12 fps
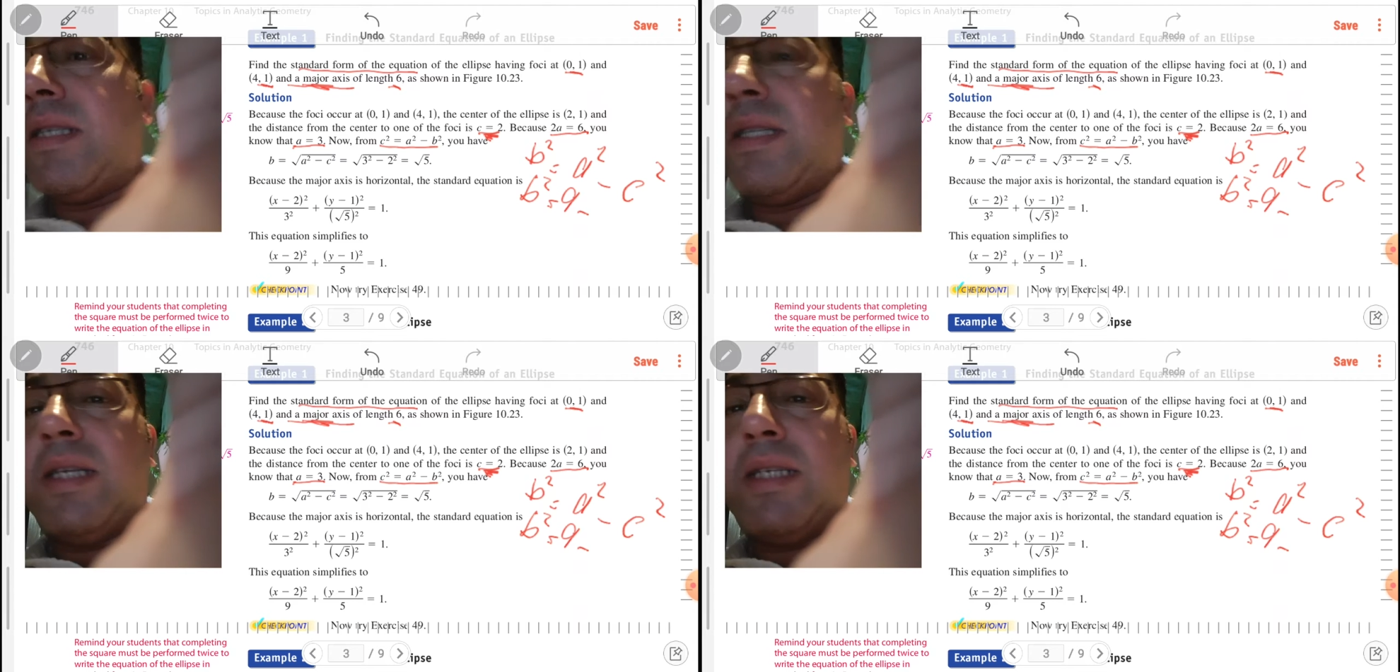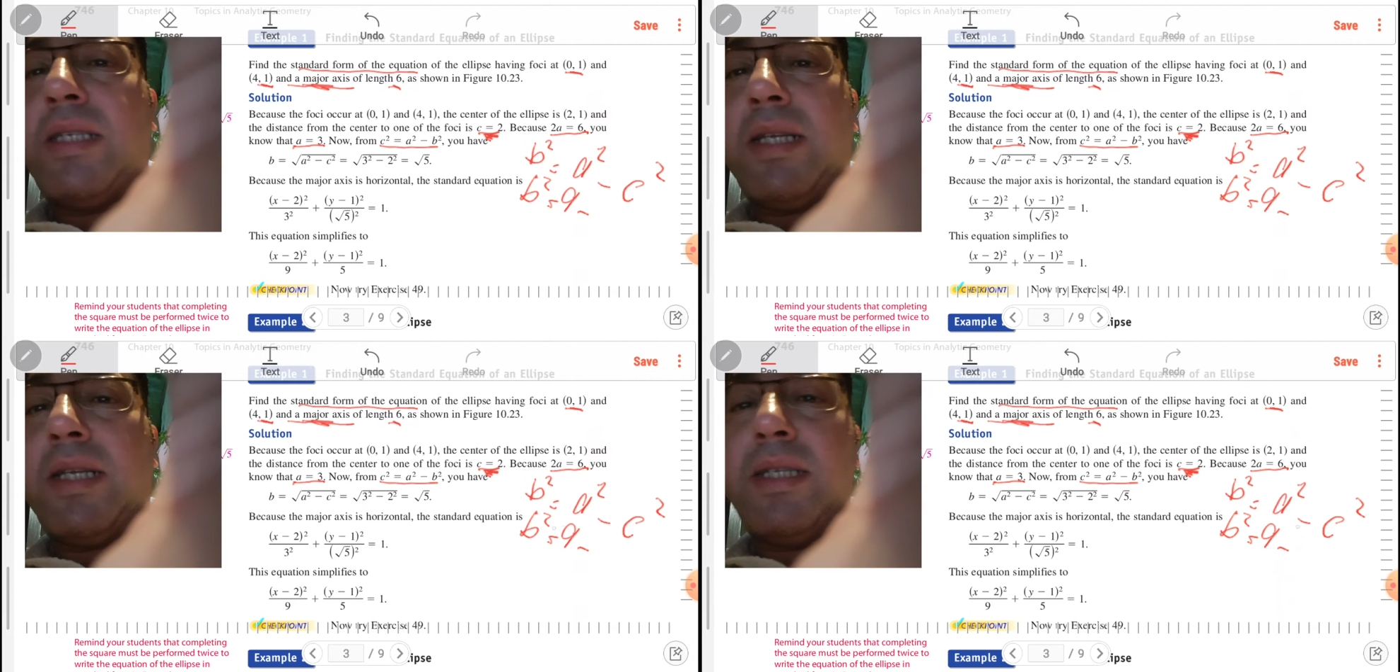
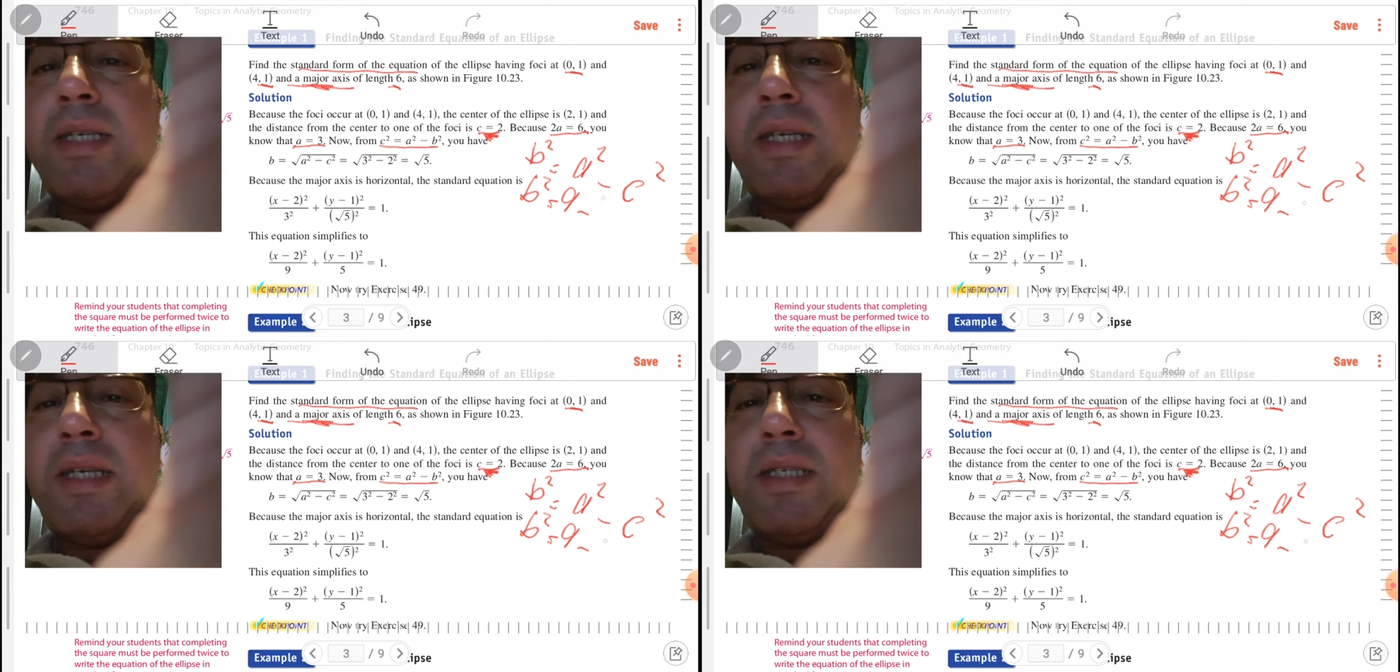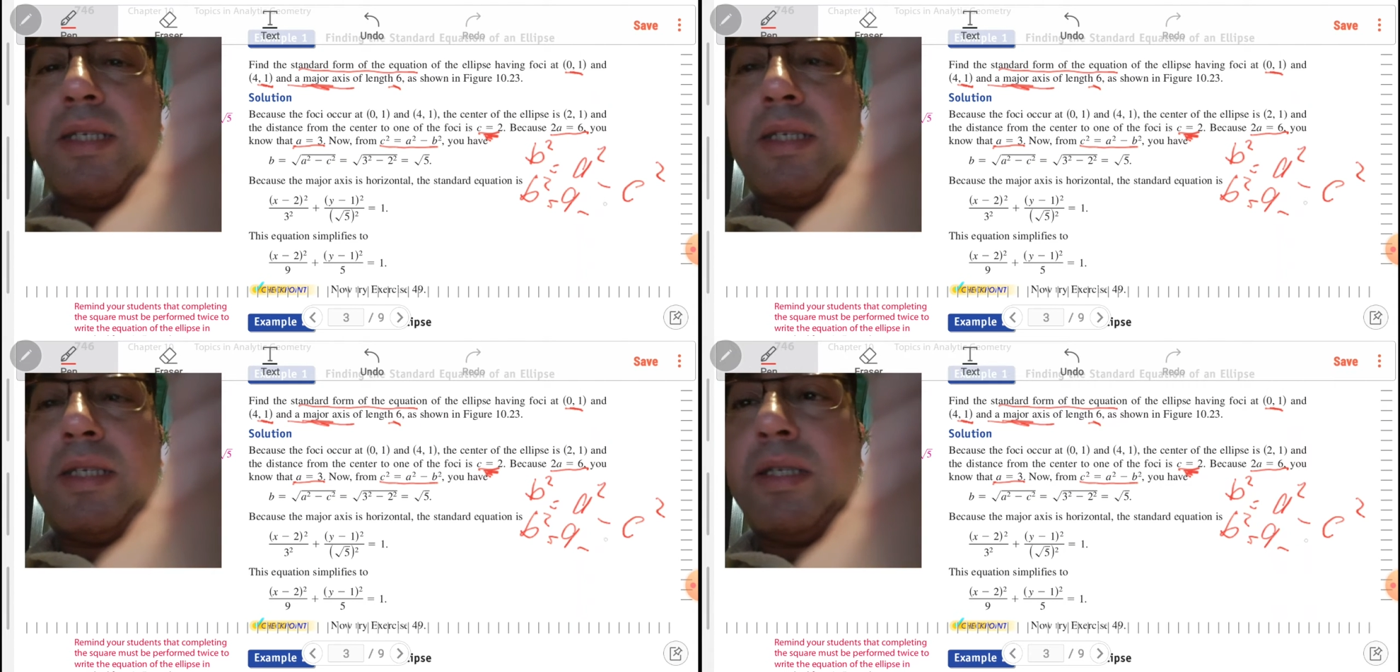distance
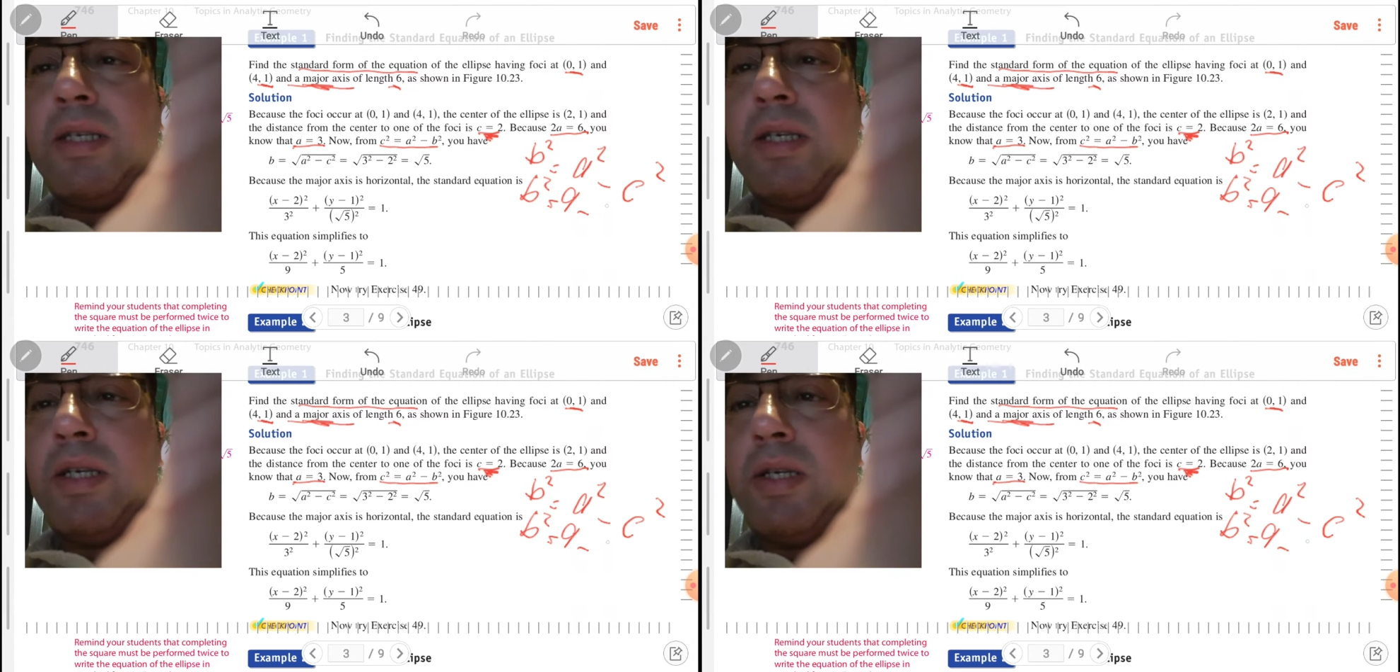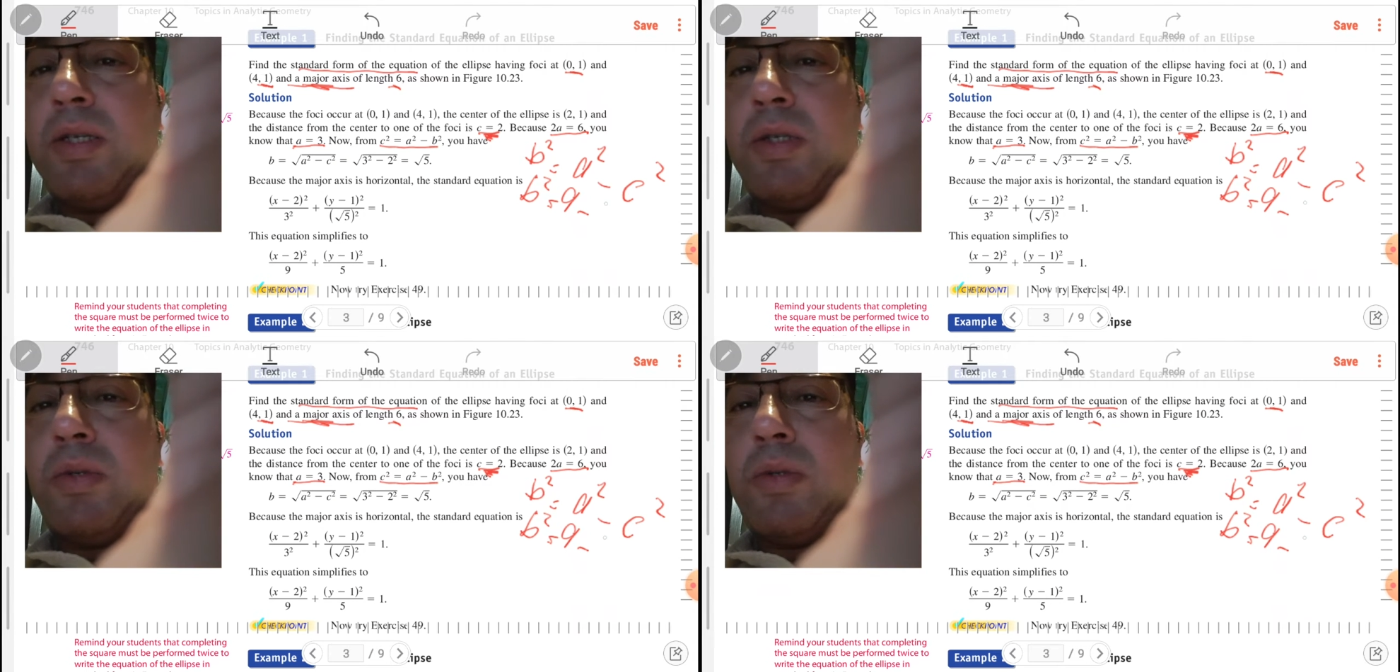is
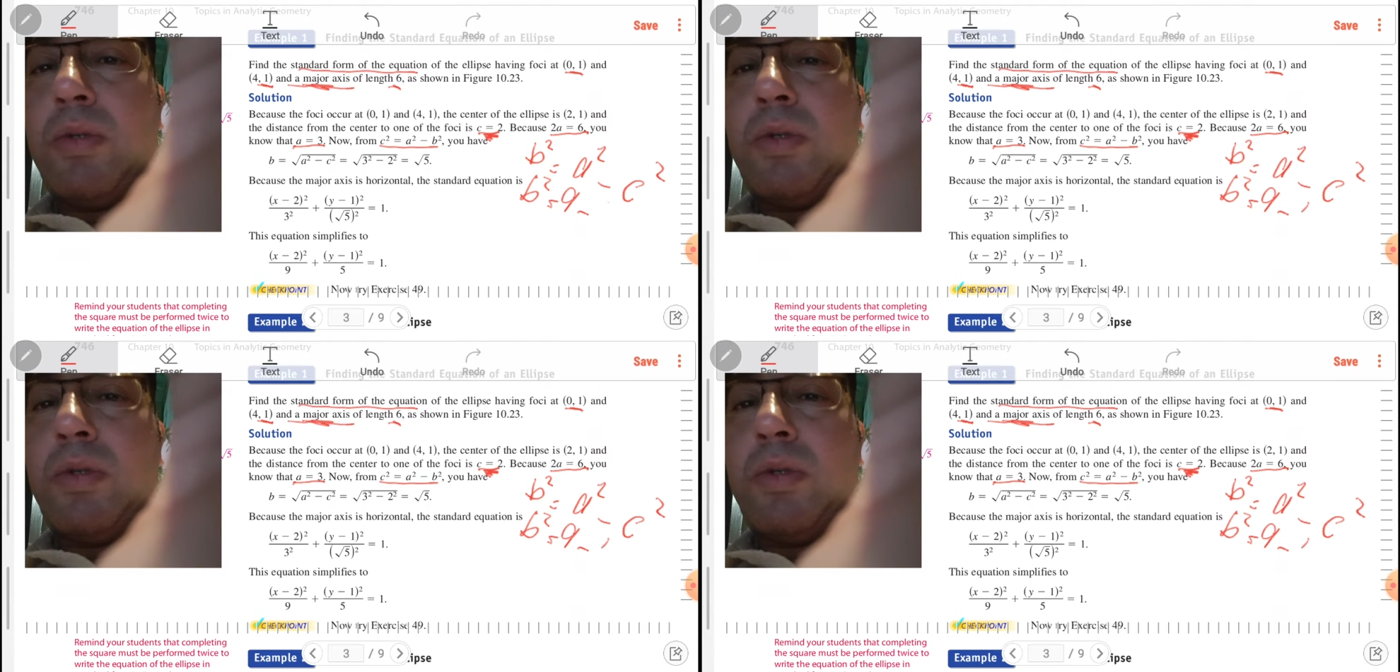2.